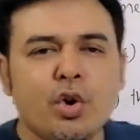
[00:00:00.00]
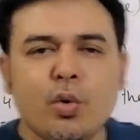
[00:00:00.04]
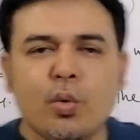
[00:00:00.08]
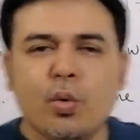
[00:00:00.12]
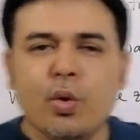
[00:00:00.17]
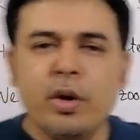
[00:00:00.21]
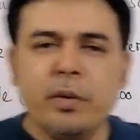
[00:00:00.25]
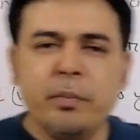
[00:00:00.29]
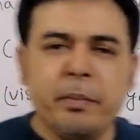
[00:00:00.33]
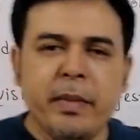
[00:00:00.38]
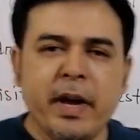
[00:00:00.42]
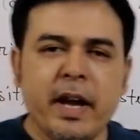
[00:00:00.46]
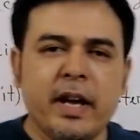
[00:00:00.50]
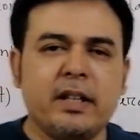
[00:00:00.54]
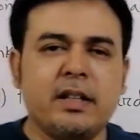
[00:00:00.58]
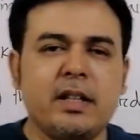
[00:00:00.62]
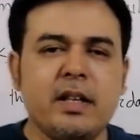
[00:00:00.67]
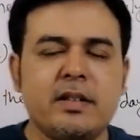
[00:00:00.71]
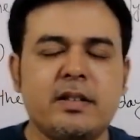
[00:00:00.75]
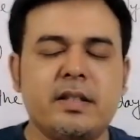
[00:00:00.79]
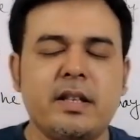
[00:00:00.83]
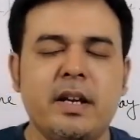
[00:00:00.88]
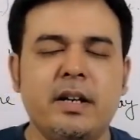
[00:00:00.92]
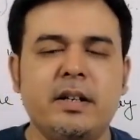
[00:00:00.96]
We make
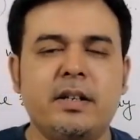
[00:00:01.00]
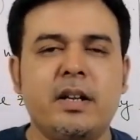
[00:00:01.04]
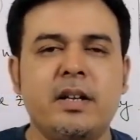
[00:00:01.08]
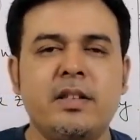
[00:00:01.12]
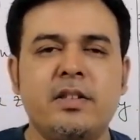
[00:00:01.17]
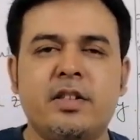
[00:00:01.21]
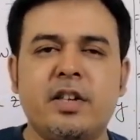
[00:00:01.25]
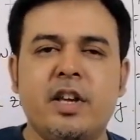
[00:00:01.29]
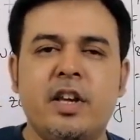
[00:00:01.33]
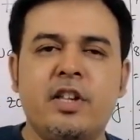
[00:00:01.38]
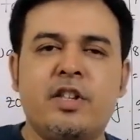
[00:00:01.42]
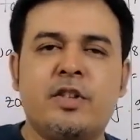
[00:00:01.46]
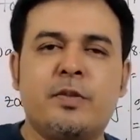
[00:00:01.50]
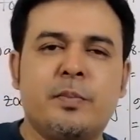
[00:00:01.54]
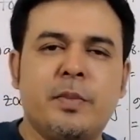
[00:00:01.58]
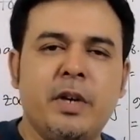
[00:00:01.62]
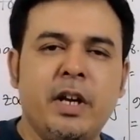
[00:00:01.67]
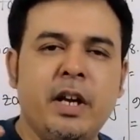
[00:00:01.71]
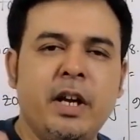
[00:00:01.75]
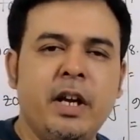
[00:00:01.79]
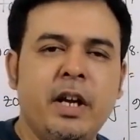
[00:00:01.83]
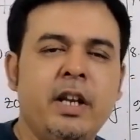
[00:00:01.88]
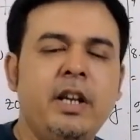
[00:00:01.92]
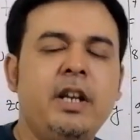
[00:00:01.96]
the sentence is
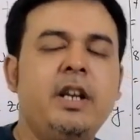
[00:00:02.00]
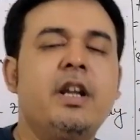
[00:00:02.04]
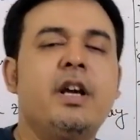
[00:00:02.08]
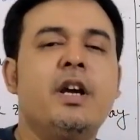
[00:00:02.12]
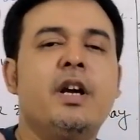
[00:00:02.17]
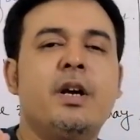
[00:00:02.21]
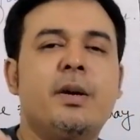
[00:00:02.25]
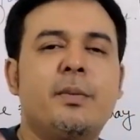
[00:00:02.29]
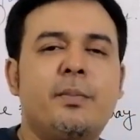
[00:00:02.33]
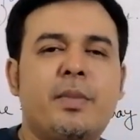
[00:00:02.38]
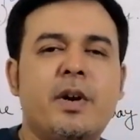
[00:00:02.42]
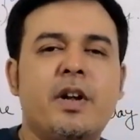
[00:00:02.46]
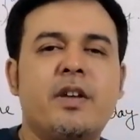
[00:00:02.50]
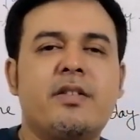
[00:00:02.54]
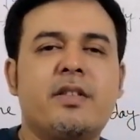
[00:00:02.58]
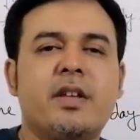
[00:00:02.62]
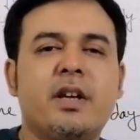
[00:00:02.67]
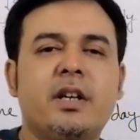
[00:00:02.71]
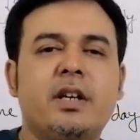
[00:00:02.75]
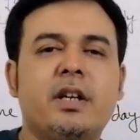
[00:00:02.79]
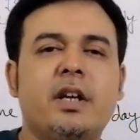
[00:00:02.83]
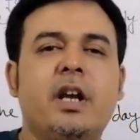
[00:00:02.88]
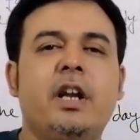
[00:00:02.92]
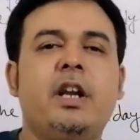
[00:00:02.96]
in
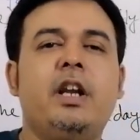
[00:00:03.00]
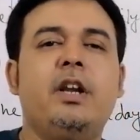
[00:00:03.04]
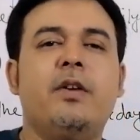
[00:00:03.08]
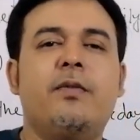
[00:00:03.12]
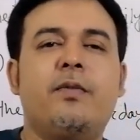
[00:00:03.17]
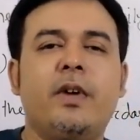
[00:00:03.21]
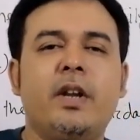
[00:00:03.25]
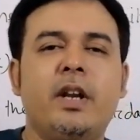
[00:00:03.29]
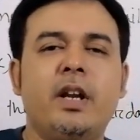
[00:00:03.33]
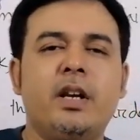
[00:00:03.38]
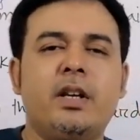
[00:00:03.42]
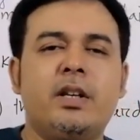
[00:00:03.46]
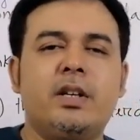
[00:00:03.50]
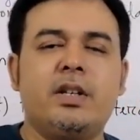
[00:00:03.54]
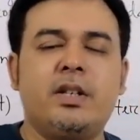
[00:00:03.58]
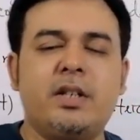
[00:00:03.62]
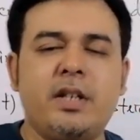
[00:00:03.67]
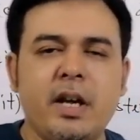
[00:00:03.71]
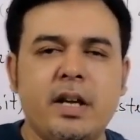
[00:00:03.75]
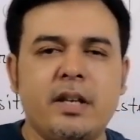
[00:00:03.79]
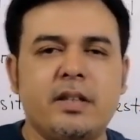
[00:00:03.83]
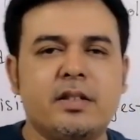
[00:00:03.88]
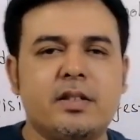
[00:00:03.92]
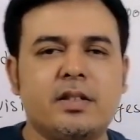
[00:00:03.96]
present indefinite
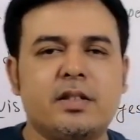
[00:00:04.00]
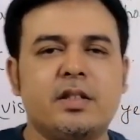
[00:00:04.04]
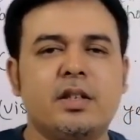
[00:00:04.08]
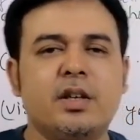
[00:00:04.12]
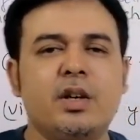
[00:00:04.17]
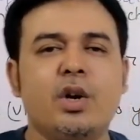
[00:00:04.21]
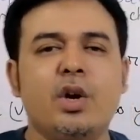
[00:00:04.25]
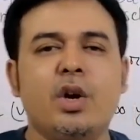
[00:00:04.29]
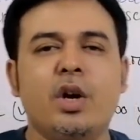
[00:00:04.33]
tense.